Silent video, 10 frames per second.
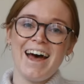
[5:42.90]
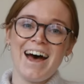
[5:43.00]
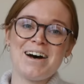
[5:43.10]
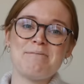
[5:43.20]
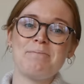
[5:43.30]

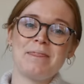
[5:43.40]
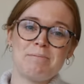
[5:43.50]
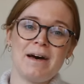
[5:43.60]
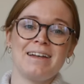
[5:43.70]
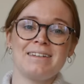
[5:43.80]
The
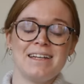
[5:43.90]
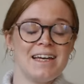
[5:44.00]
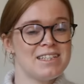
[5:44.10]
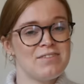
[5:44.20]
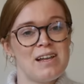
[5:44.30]
pattern
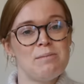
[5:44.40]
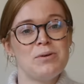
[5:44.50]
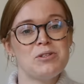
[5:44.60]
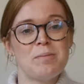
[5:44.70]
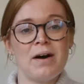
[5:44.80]
is
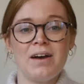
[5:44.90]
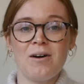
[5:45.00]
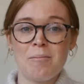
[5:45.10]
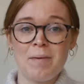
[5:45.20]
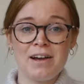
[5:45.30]
available to buy
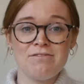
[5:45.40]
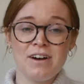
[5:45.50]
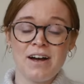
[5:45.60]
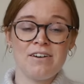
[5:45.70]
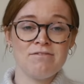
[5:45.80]
on my
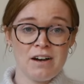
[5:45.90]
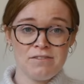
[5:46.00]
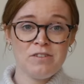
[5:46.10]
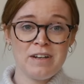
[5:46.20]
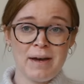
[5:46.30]

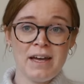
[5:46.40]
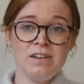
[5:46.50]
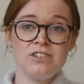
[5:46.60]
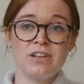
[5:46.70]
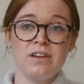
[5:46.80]
Ravelry
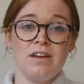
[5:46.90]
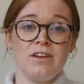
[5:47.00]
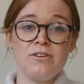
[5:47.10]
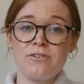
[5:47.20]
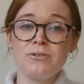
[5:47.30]
page.
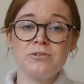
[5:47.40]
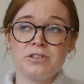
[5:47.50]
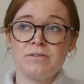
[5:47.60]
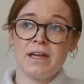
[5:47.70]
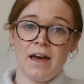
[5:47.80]
You can
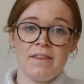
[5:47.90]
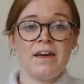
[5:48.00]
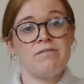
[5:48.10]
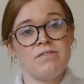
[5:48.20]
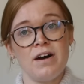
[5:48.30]
also get
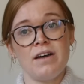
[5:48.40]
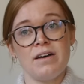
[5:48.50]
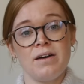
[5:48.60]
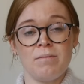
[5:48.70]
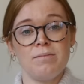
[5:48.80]
there
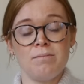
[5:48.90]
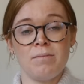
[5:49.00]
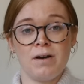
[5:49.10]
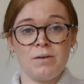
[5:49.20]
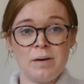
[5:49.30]
via
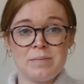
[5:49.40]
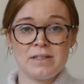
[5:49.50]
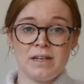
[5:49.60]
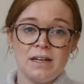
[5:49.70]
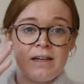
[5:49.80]
my
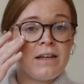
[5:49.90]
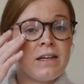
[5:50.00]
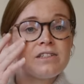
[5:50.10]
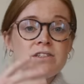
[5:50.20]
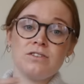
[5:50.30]
website. It
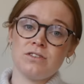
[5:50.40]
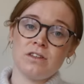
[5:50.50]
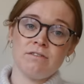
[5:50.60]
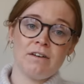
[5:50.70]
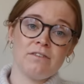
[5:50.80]
links you to
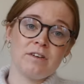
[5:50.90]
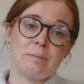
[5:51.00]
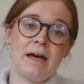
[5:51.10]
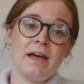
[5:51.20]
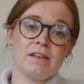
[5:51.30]
the Ravelry
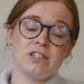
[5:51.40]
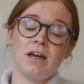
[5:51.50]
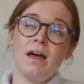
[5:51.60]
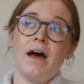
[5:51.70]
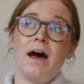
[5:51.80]
page,
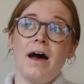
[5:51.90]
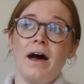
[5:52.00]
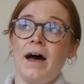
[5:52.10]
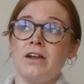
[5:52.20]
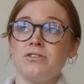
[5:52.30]

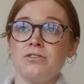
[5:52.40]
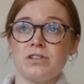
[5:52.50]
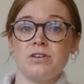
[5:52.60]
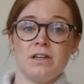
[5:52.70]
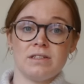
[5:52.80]
and
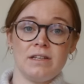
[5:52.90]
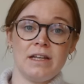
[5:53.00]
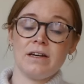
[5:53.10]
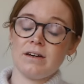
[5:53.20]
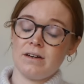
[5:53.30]
also there's a
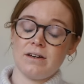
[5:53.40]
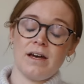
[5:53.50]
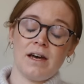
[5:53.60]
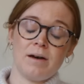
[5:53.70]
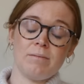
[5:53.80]
link
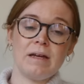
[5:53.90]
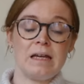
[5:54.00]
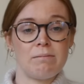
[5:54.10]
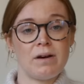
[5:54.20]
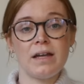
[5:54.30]

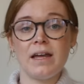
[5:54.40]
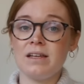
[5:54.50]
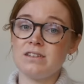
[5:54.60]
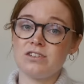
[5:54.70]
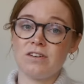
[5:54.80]
in my
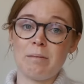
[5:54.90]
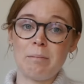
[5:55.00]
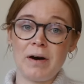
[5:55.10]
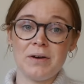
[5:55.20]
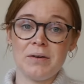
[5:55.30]
Instagram
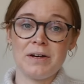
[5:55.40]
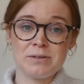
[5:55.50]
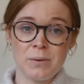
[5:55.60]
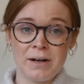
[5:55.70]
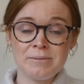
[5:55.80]
bio as
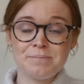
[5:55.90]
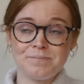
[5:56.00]
well.